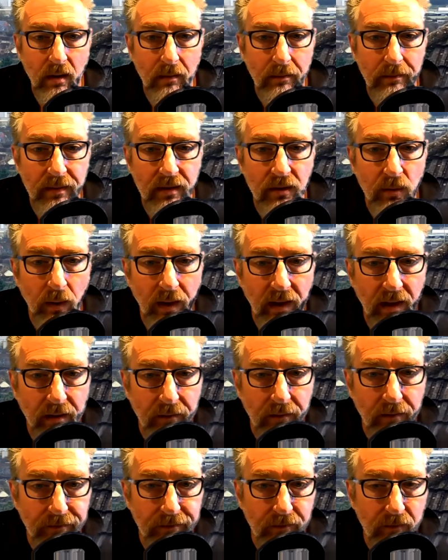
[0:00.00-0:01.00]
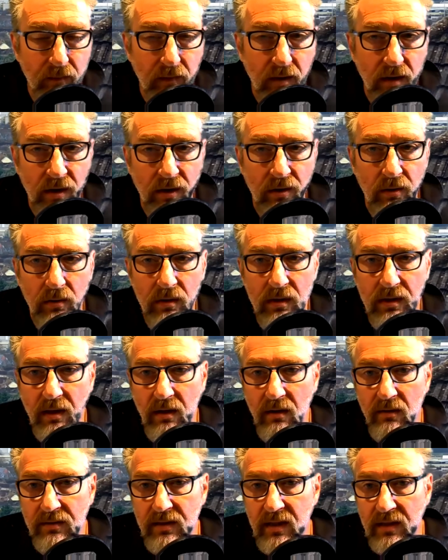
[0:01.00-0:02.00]
between
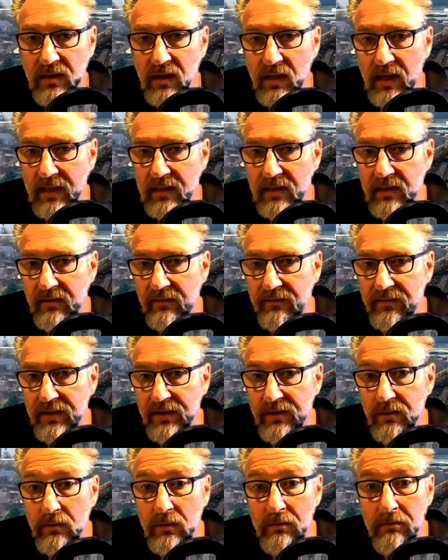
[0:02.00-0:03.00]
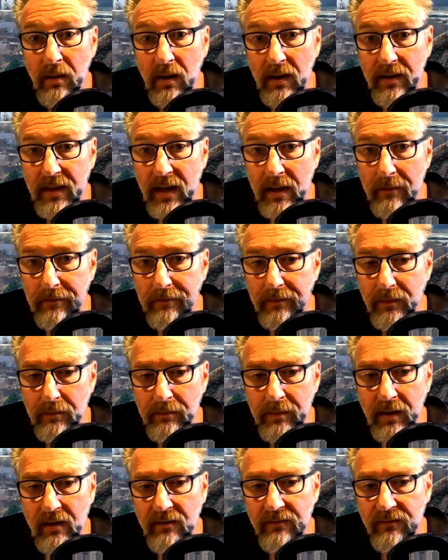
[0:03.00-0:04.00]
yourselves as elected officials by them,
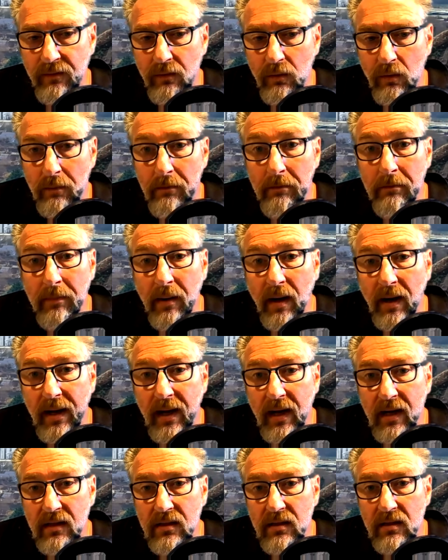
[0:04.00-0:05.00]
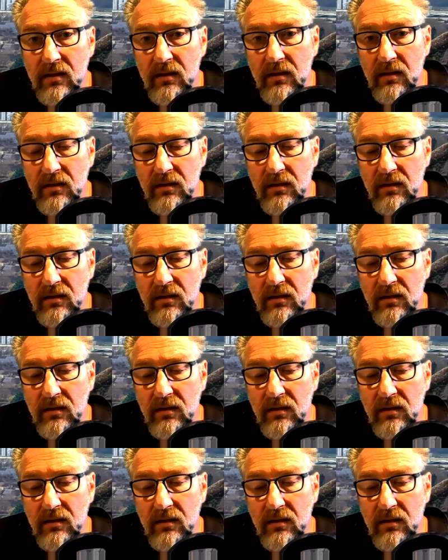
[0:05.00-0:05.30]
paid for by us,